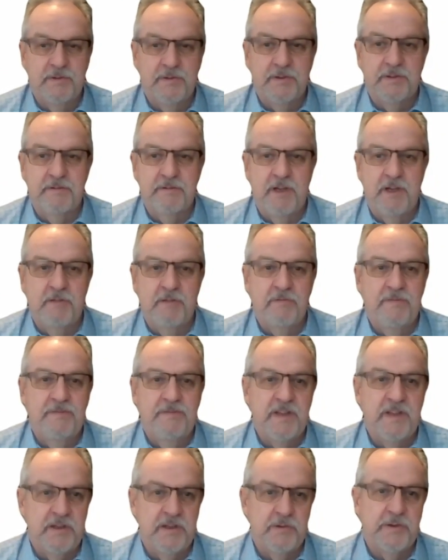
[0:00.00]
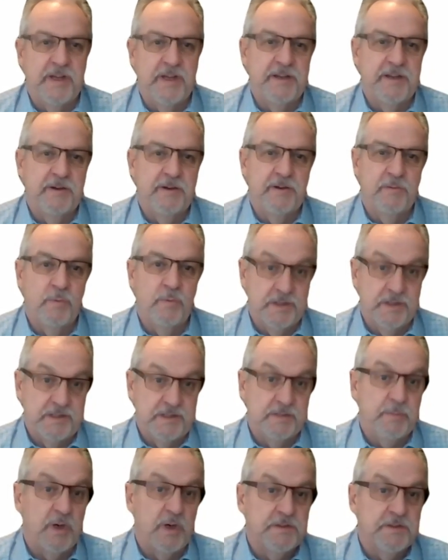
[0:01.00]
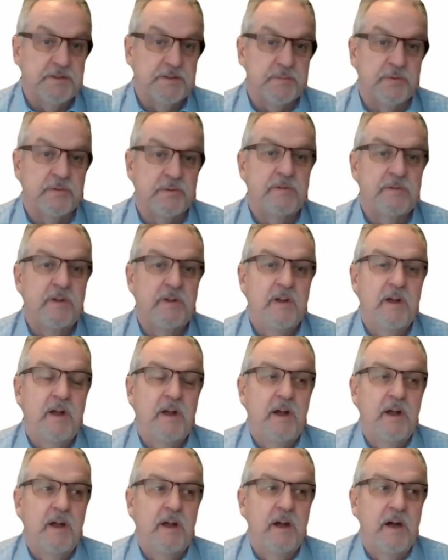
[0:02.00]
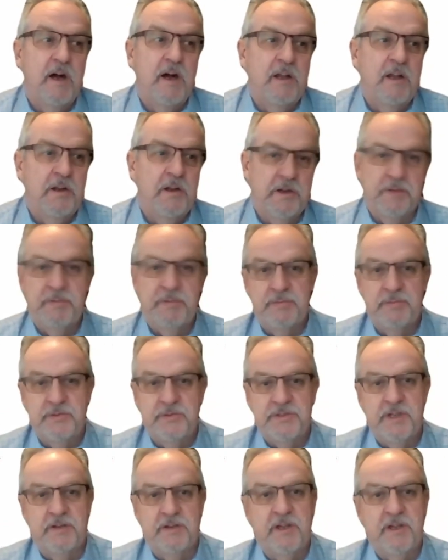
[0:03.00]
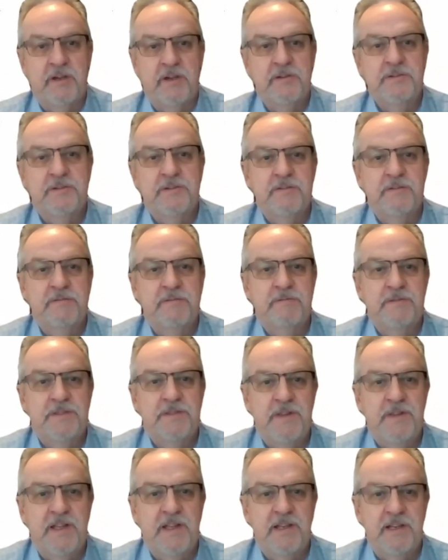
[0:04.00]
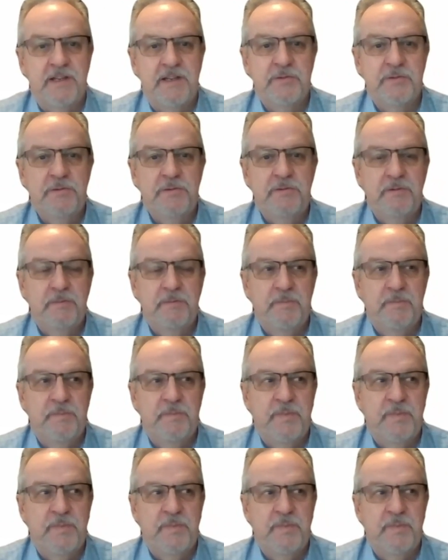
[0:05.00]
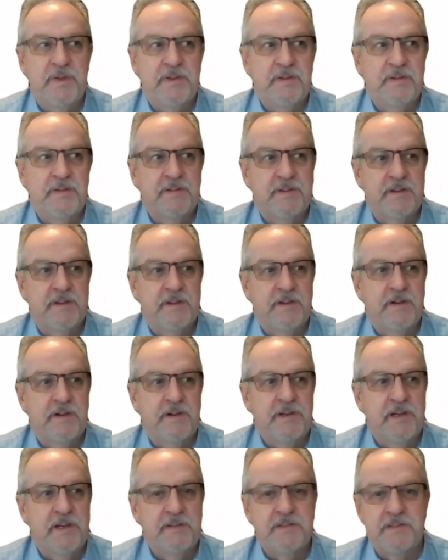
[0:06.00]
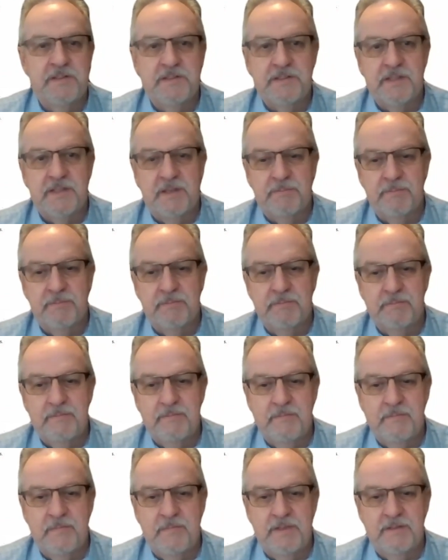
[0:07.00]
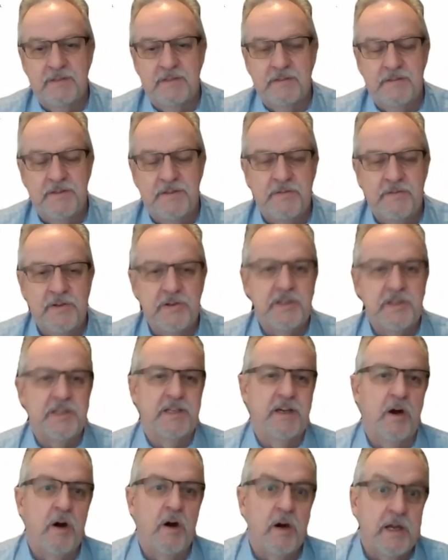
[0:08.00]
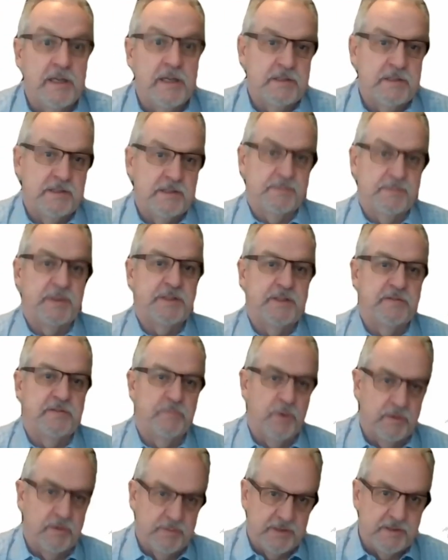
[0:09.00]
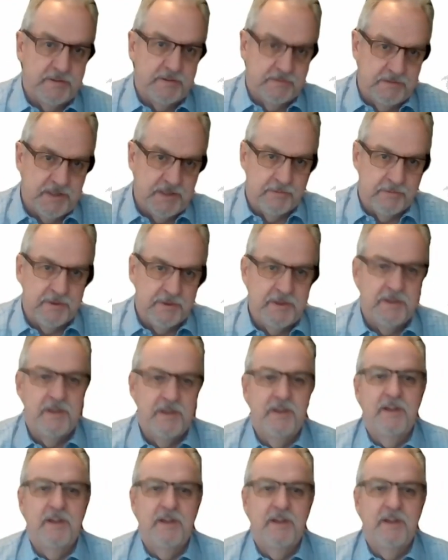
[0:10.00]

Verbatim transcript: got a, a fairly good handle on what is possible. A lot of people don't go to to that level, but uh, I know there's some they're very high-end, expensive properties generally.